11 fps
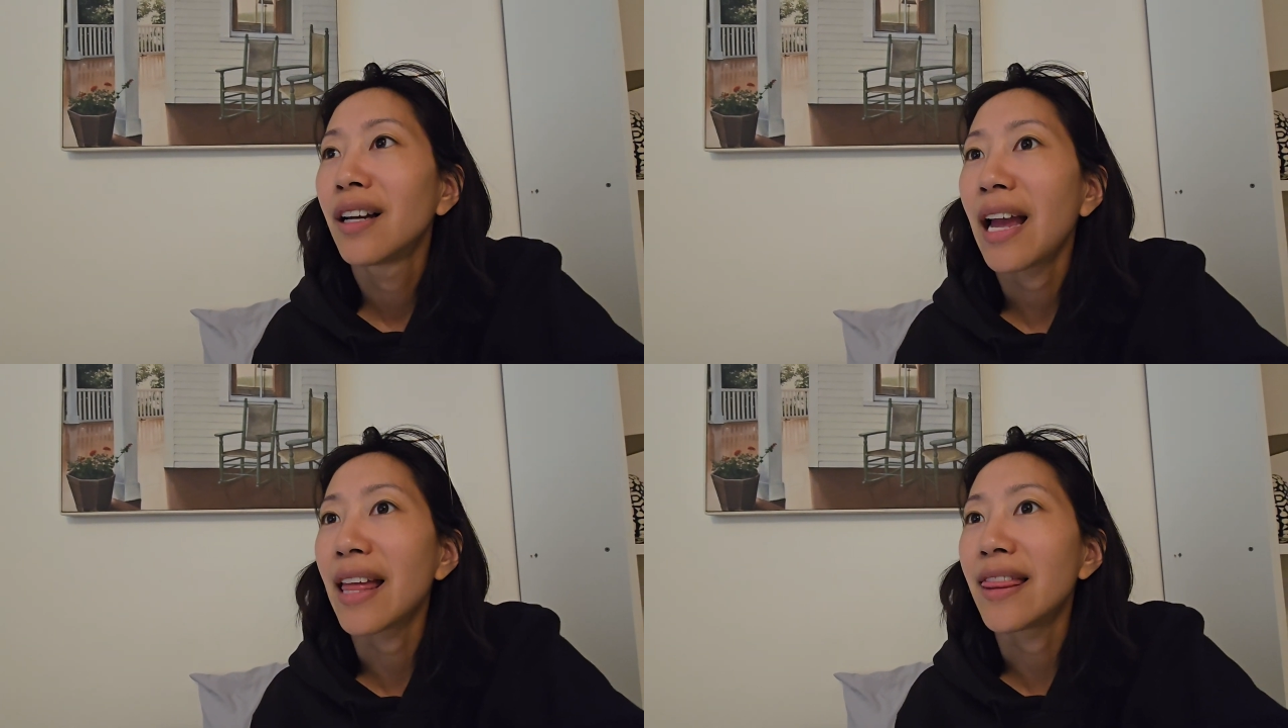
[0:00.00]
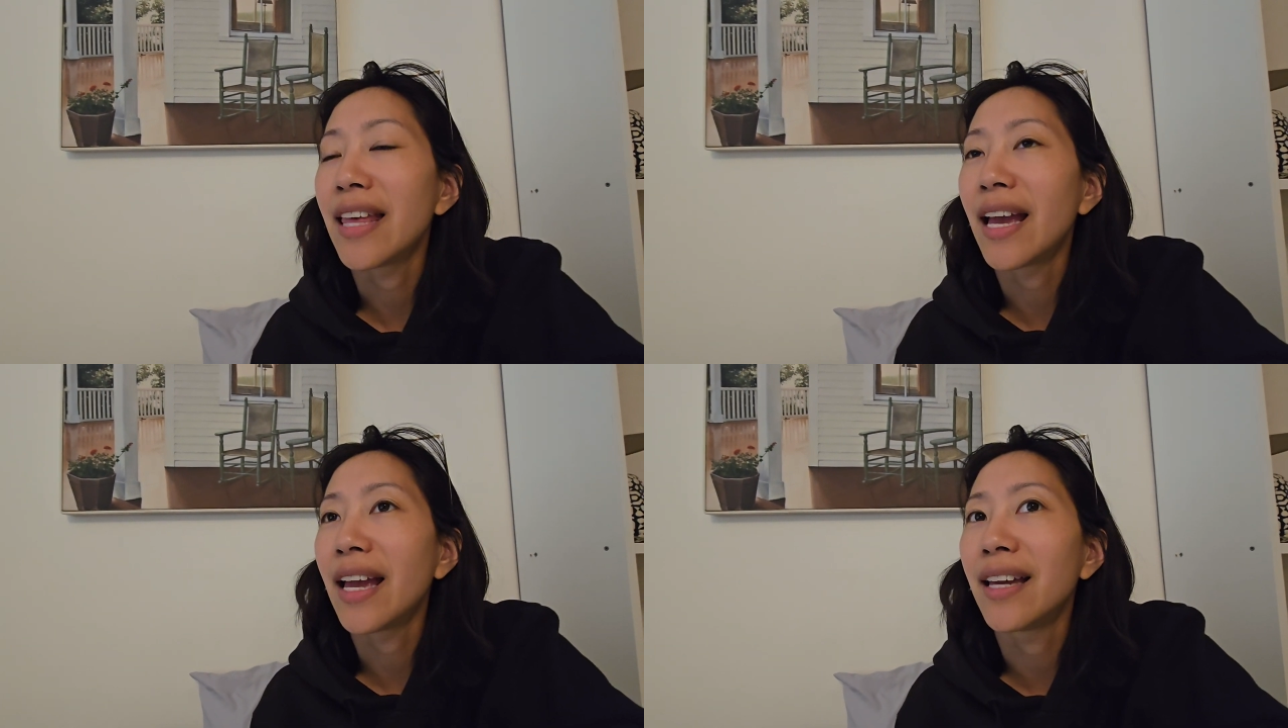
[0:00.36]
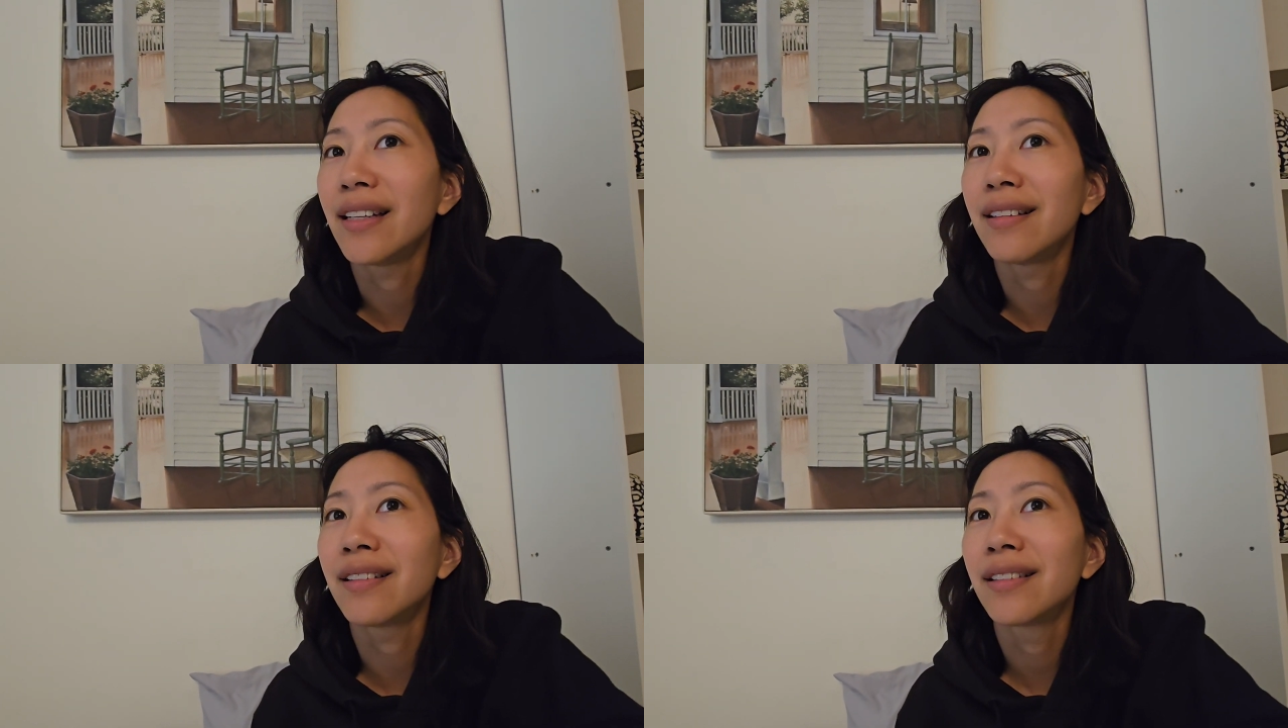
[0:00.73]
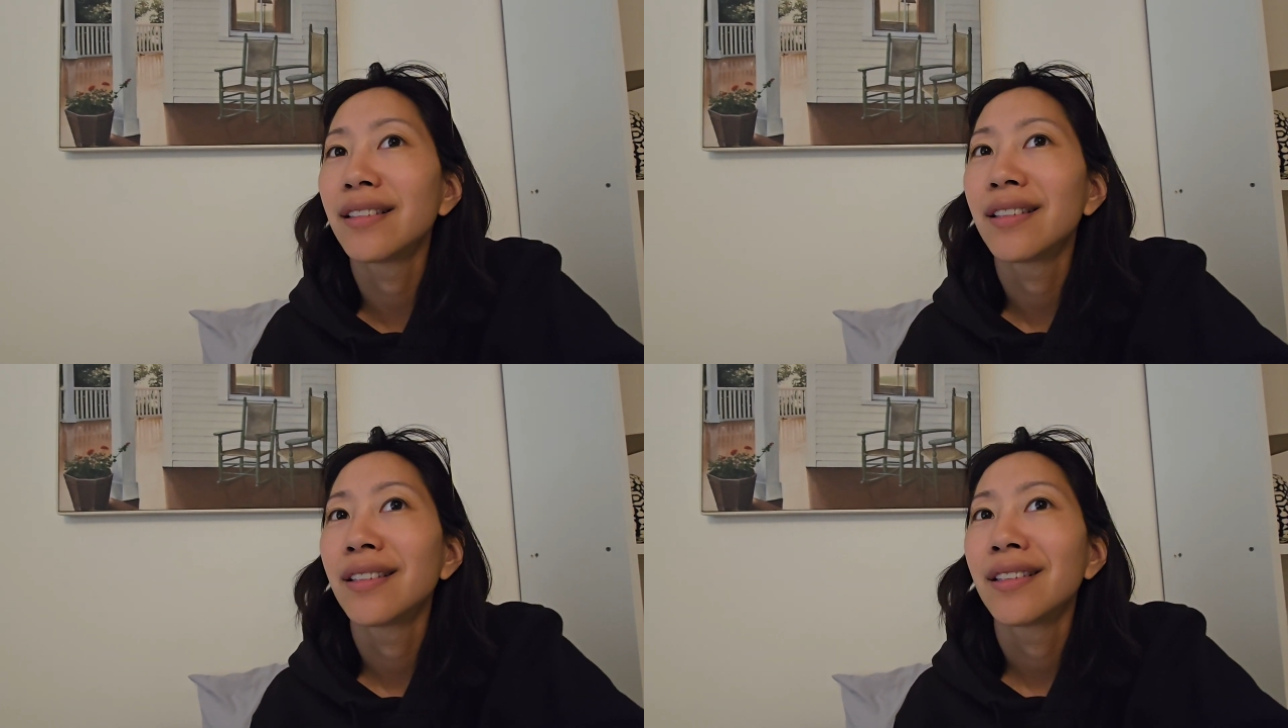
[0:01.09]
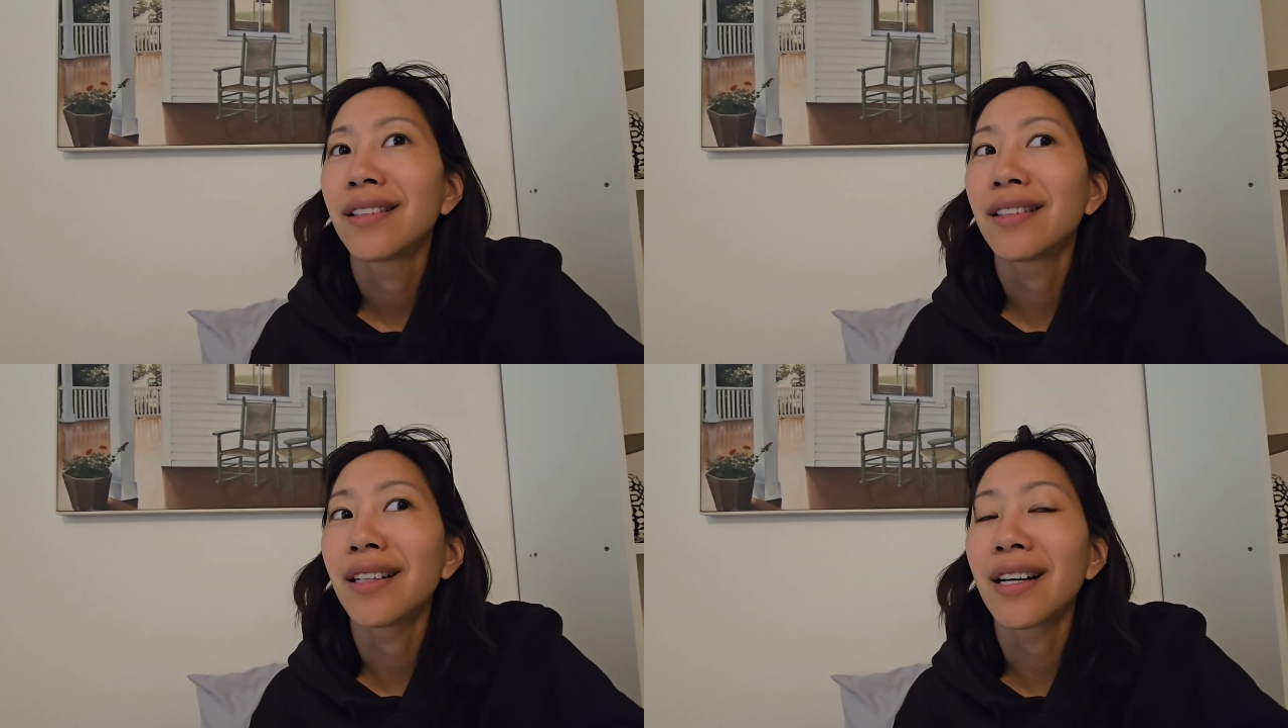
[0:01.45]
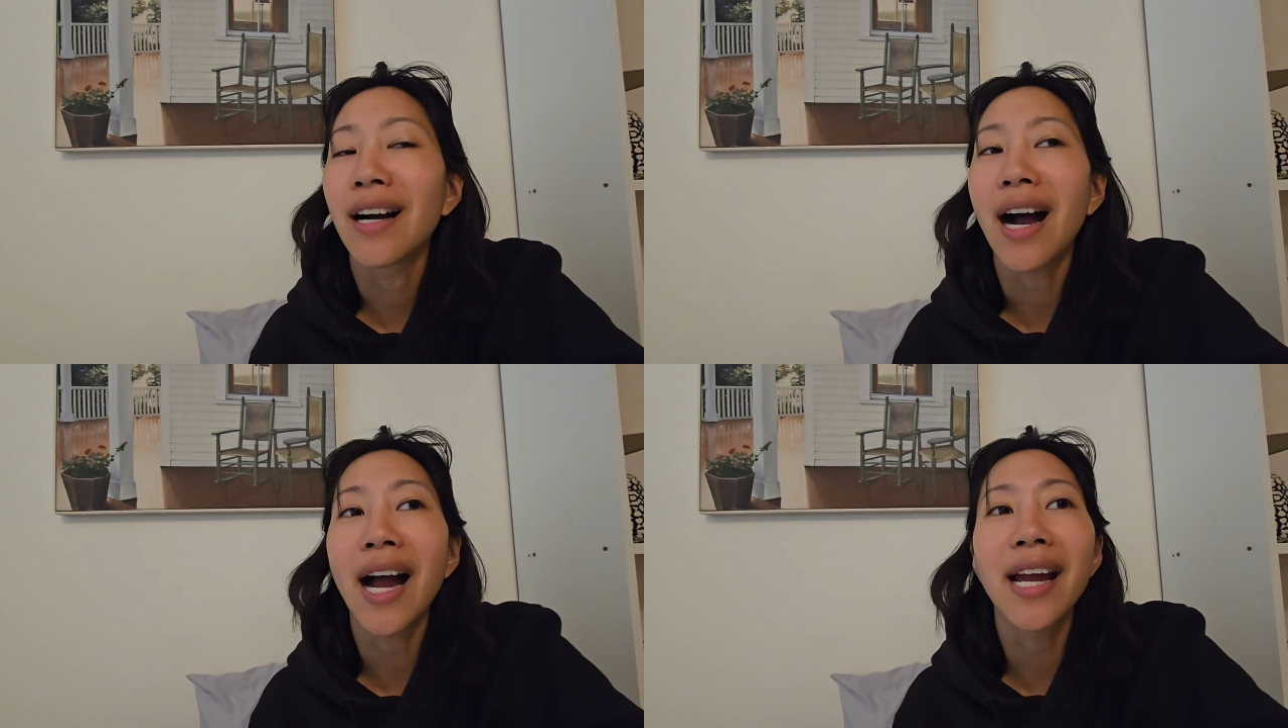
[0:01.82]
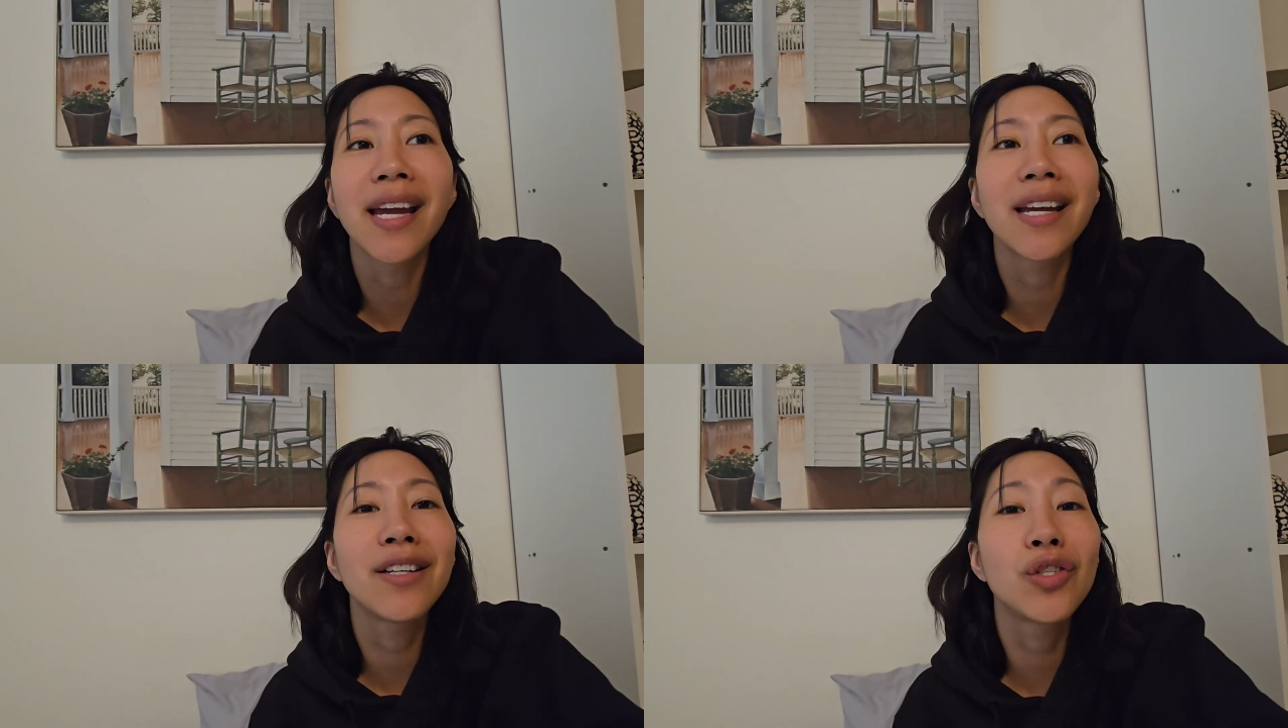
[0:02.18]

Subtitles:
And then I